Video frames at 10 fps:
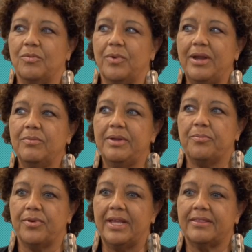When we
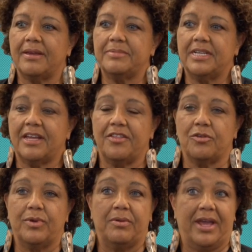bring them
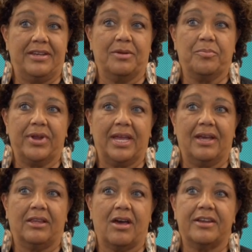together, we end up
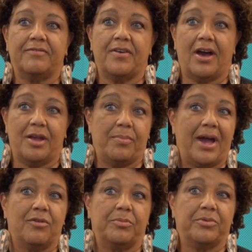bringing a lot of
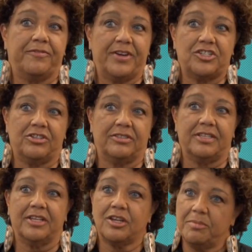high-powered professionals
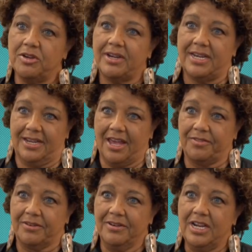in the community
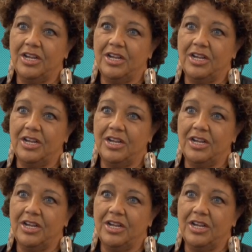together.